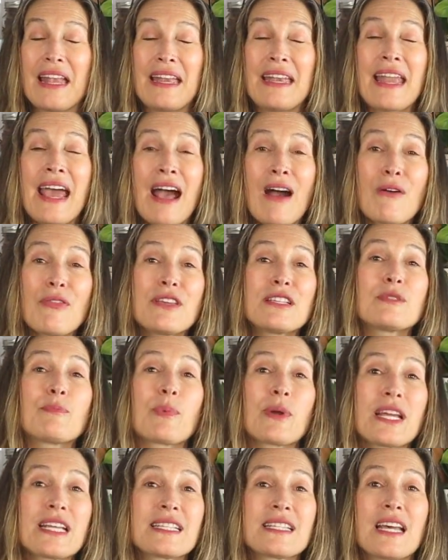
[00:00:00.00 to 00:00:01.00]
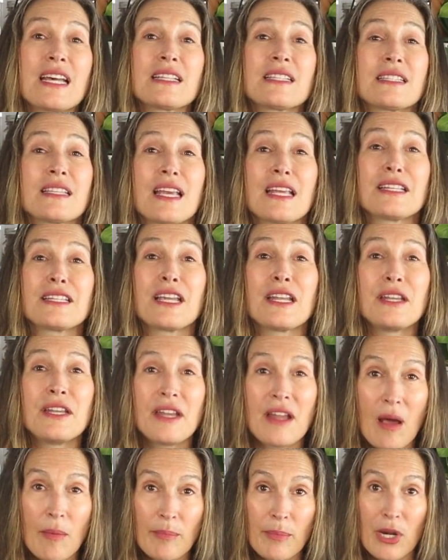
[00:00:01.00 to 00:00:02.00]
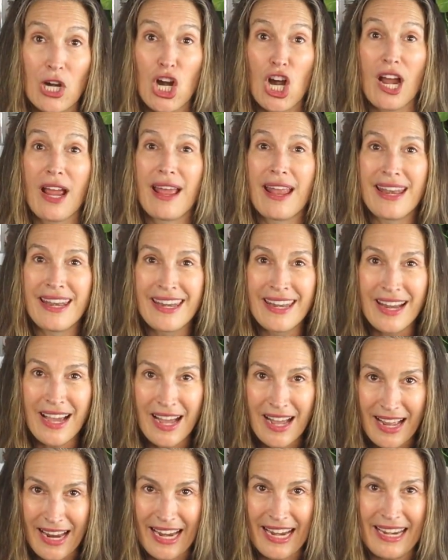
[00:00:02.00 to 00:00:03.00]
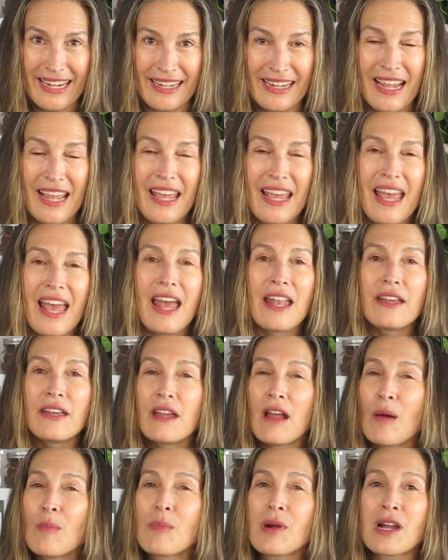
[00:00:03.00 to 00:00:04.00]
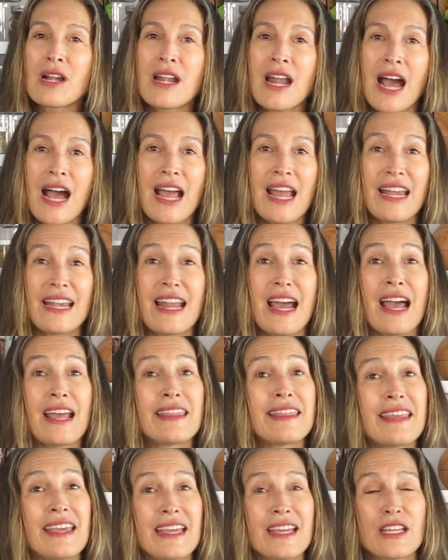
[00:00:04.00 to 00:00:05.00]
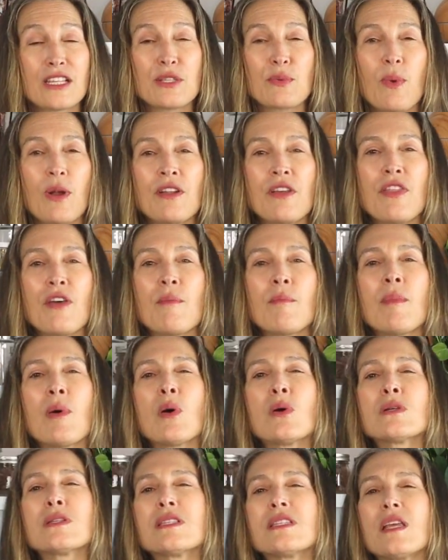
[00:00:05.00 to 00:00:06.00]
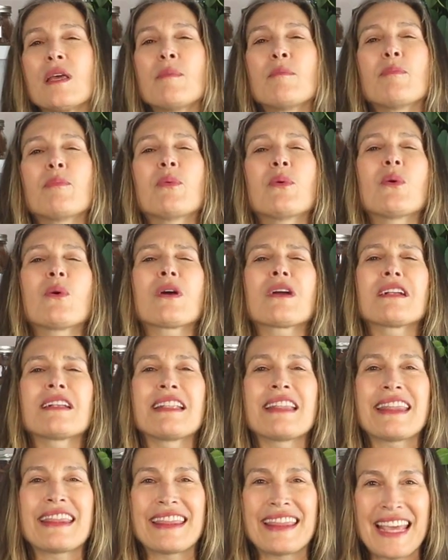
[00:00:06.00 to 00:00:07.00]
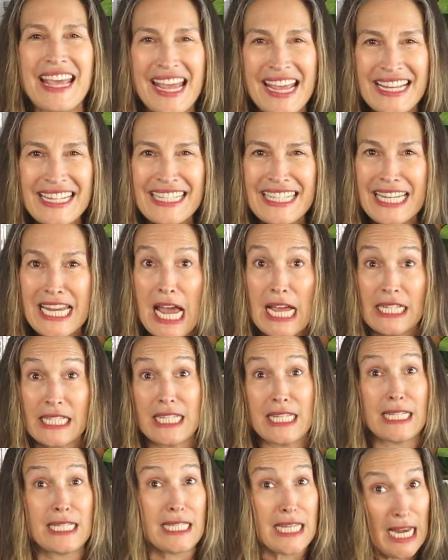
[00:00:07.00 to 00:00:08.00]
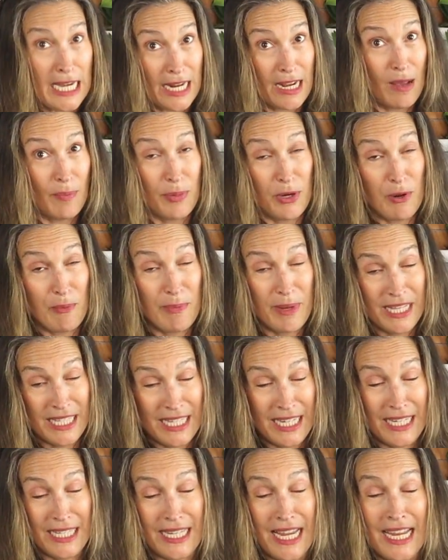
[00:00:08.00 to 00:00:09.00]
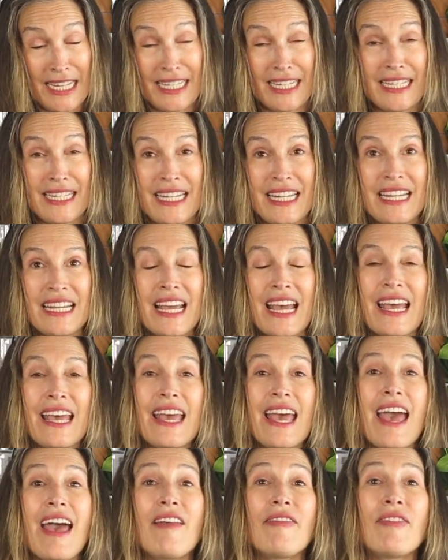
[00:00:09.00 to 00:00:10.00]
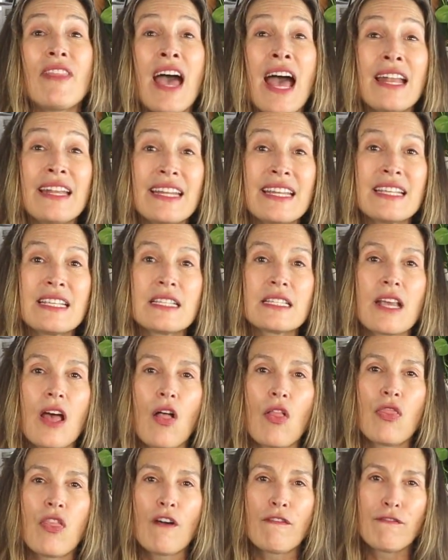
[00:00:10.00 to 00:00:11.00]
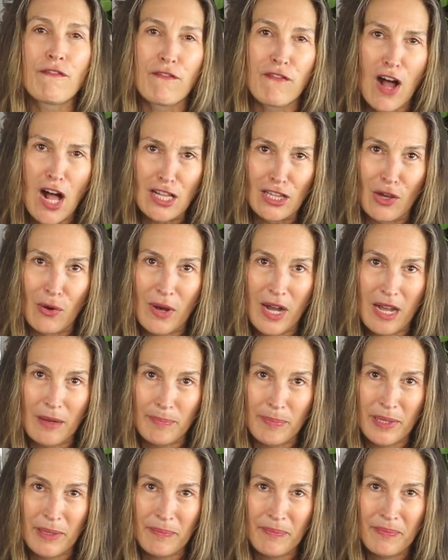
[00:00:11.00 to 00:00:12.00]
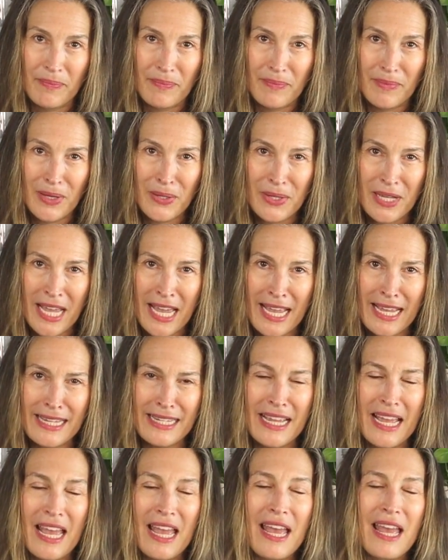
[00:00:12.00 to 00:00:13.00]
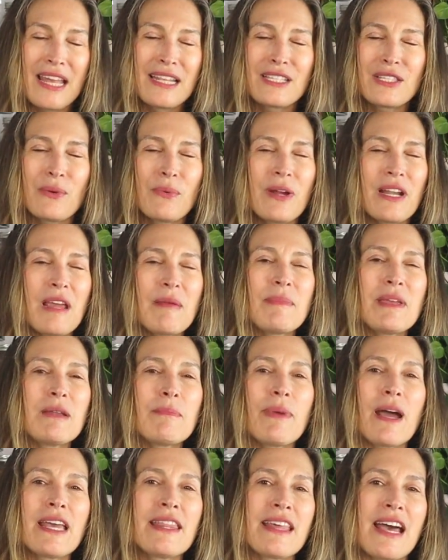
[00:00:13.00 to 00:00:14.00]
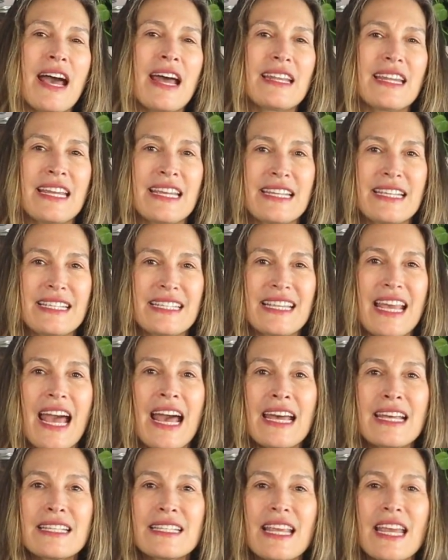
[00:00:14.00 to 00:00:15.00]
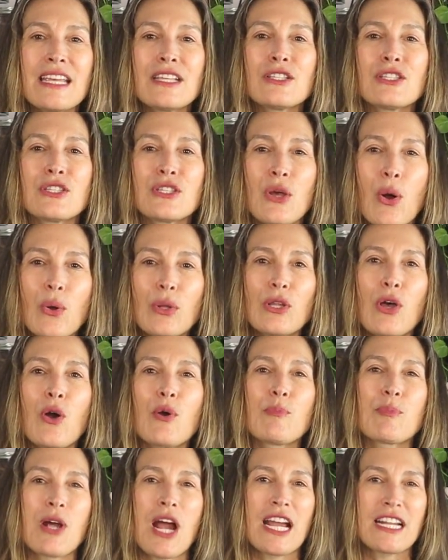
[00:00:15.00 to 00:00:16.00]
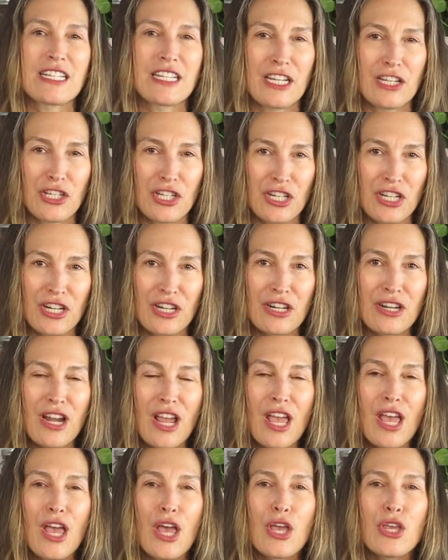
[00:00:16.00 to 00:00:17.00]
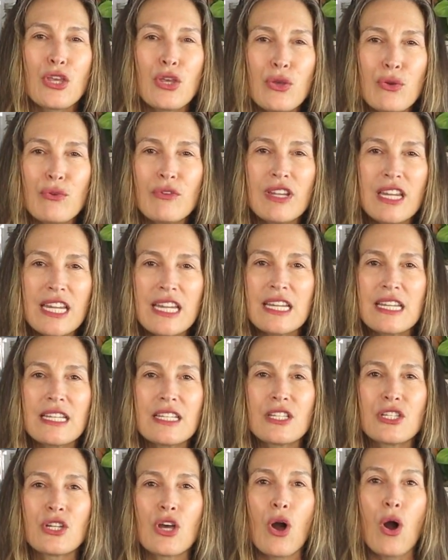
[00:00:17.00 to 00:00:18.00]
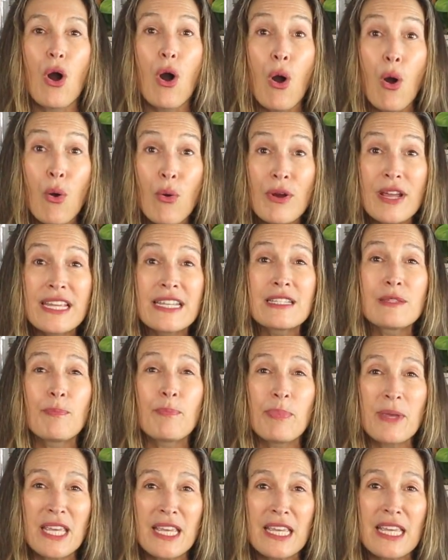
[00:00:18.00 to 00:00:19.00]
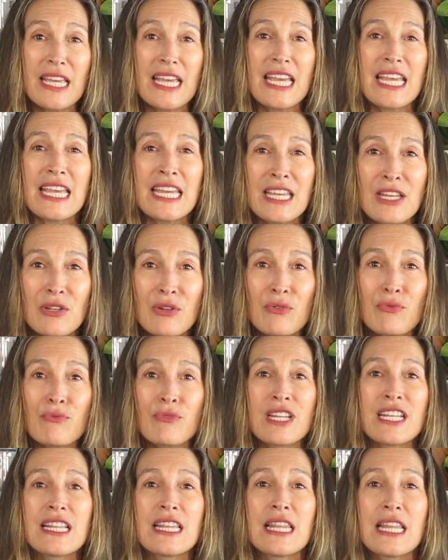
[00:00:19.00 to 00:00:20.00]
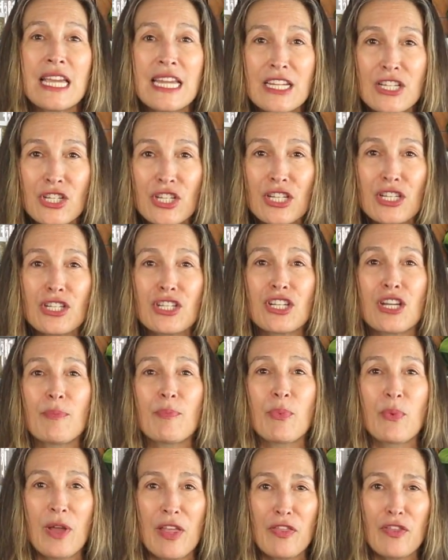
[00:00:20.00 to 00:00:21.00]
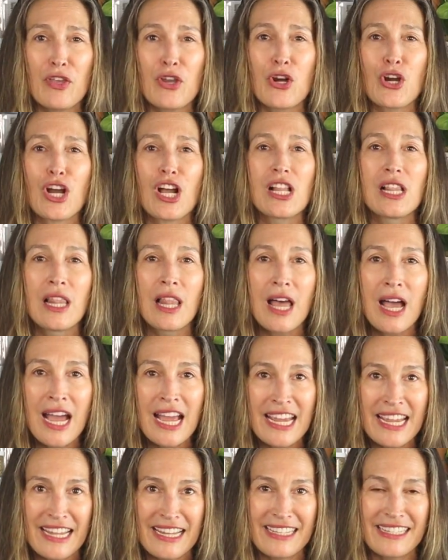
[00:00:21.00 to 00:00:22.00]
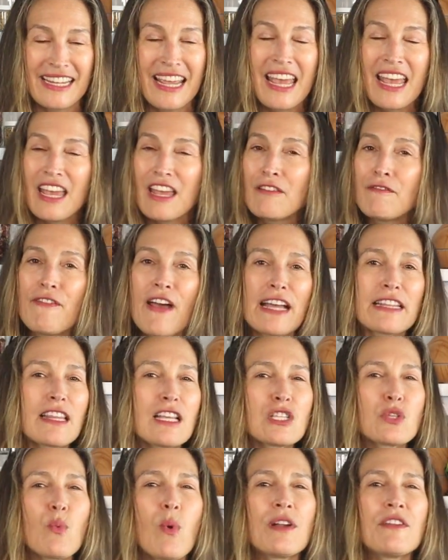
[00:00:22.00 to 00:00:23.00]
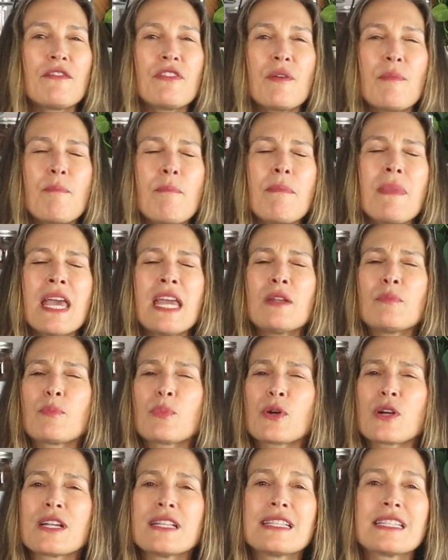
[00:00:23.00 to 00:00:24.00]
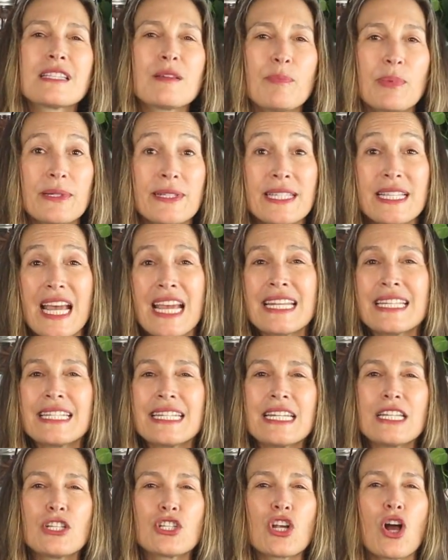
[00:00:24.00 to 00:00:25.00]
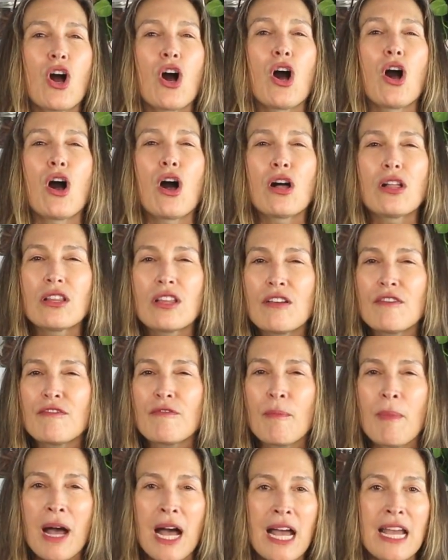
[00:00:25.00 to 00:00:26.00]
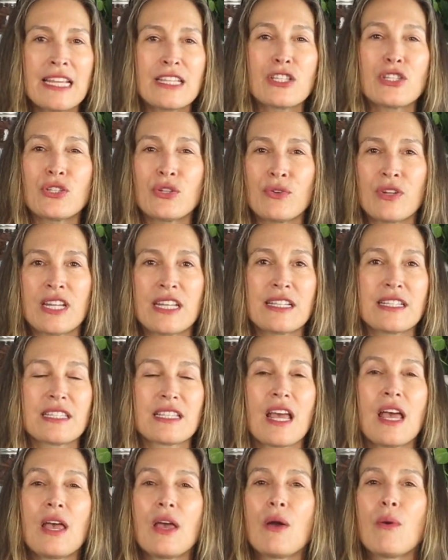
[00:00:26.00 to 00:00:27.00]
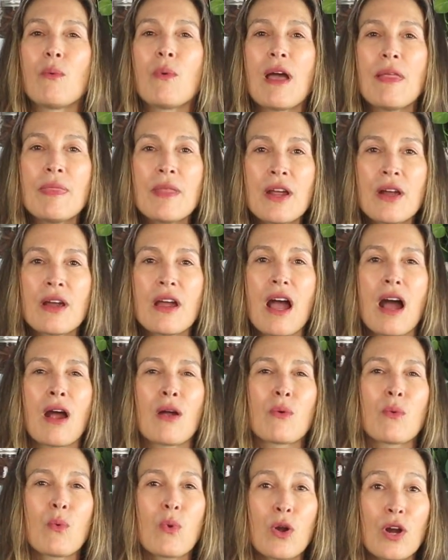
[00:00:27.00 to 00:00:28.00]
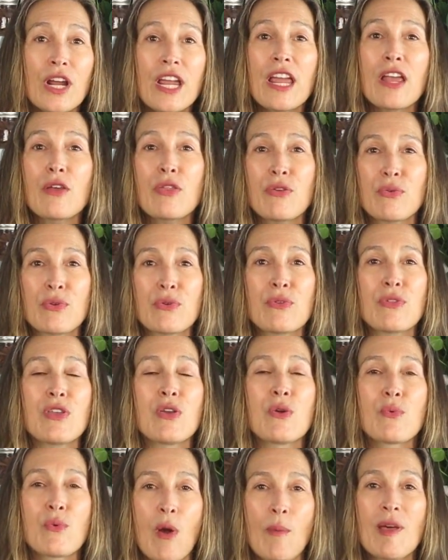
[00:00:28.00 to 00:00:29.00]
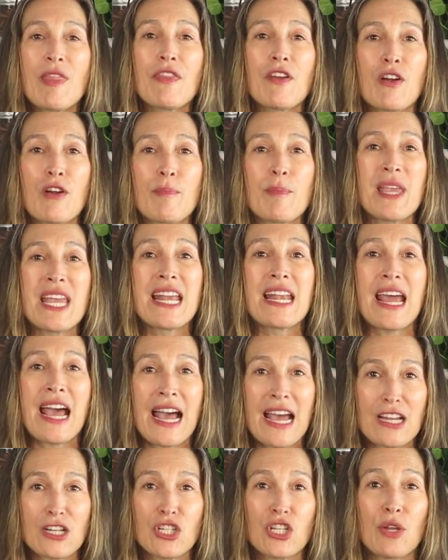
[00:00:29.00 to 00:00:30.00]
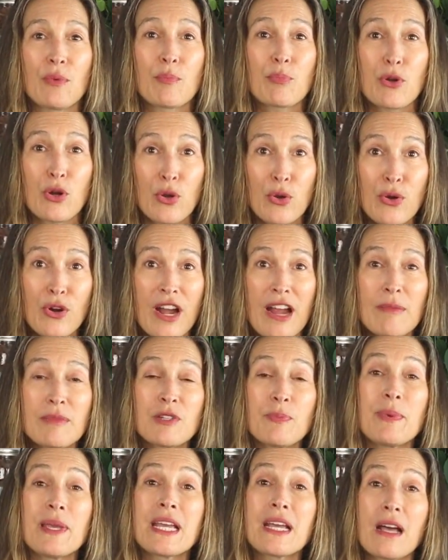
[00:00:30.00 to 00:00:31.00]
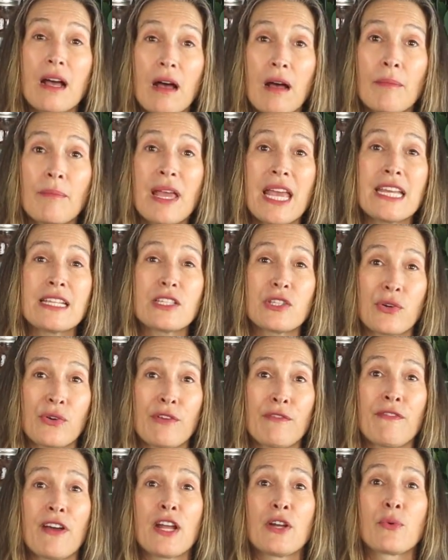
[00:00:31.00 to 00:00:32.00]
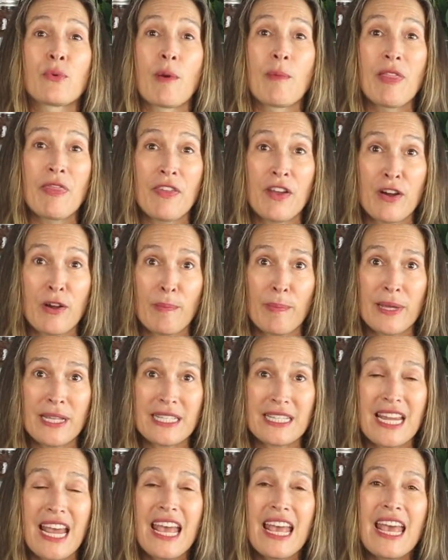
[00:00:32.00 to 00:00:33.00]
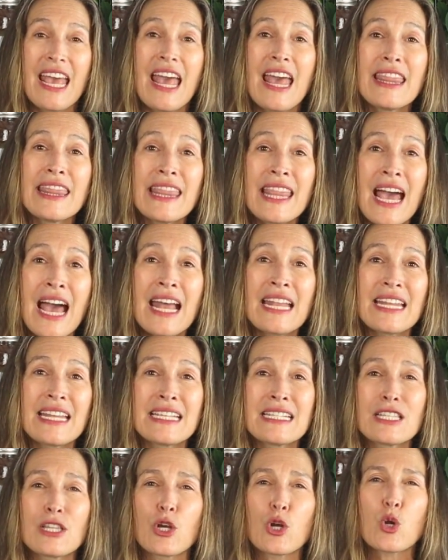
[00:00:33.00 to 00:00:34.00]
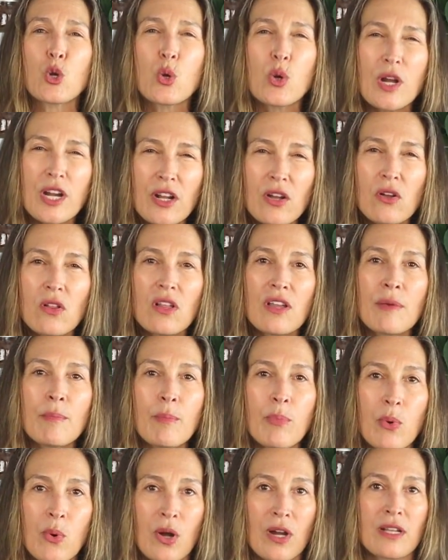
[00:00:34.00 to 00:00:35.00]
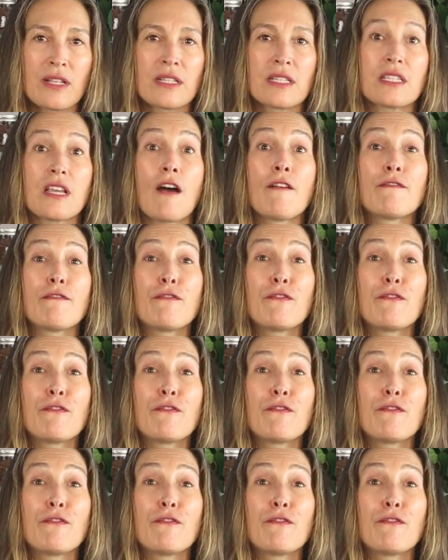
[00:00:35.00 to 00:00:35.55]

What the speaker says: Now this brings us to number 9. And number 9, I think, is one of the most important things next to setting up your business entity, and that is the follow-up. Okay? And so what I mean by that is, as a solo practitioner, you need to always be in relationship with your client. In fact, that's one of the main principles I teach all of my students when they are working through the Aromatherapy in Action program to become a certified aromatherapist. And that is the critical importance of